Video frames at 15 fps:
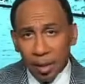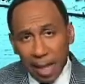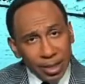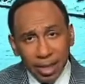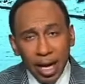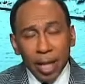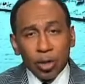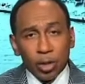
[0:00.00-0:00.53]

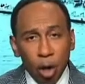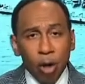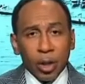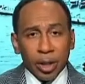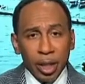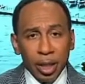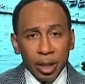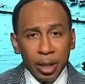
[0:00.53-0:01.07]
That's not
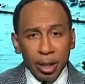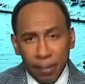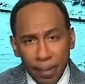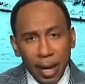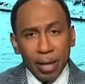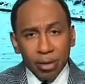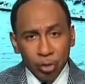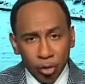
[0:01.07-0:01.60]
talking
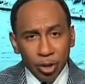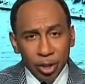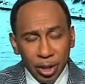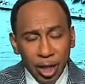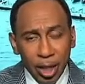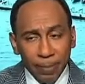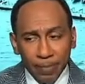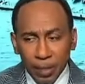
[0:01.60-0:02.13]
about your
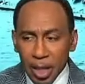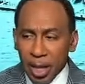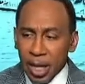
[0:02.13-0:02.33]
son.